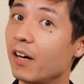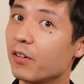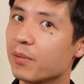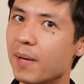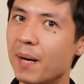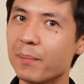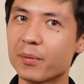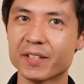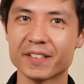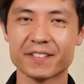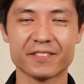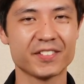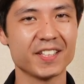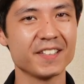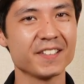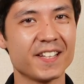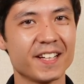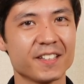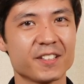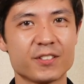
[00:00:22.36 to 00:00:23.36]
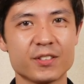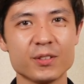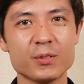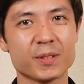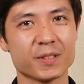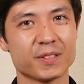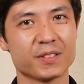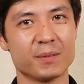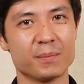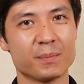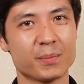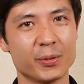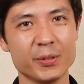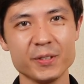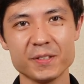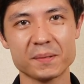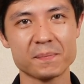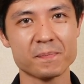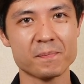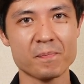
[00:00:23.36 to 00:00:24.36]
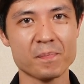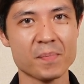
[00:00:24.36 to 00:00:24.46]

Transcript: I remember I said that too at some point.